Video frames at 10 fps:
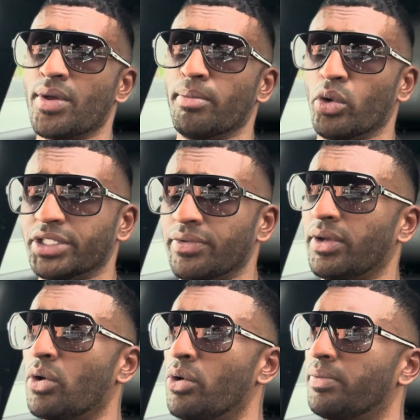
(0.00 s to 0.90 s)
more
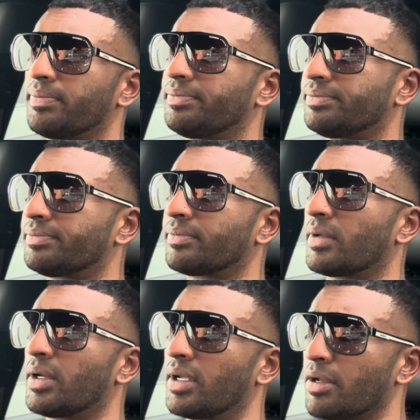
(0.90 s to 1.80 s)
difficult,
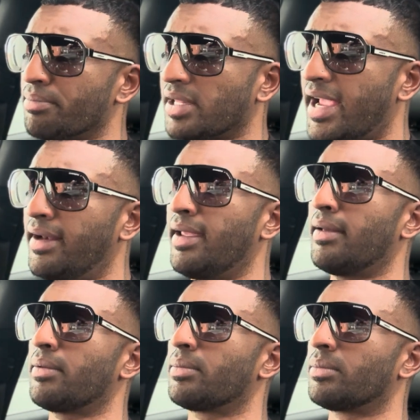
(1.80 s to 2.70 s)

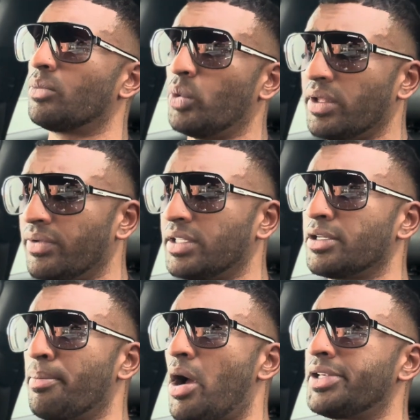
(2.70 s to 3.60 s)
complaining, with a
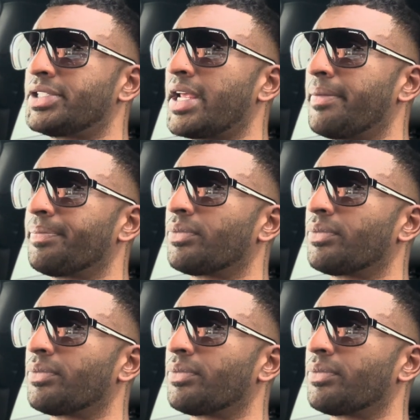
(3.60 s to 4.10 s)
victim mindset,